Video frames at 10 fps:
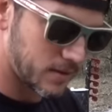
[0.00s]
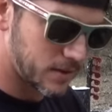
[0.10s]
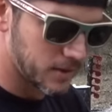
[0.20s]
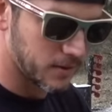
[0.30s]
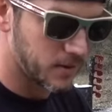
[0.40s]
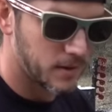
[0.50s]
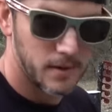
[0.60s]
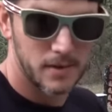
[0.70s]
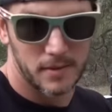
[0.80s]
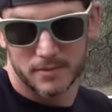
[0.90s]
to
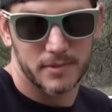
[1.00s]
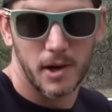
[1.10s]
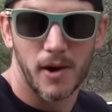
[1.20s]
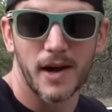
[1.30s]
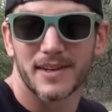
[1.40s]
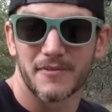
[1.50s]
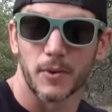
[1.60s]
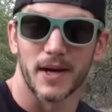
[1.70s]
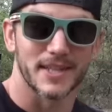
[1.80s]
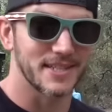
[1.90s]
go hunt if
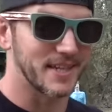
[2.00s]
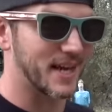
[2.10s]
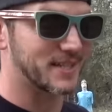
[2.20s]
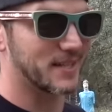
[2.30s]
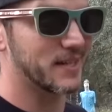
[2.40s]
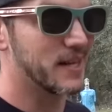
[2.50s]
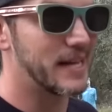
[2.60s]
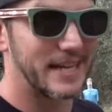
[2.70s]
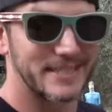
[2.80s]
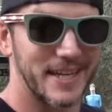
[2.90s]
you want. This thing actually
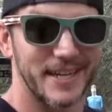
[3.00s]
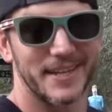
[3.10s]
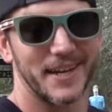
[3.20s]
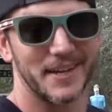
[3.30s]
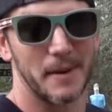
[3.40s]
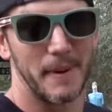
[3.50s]
has taken down a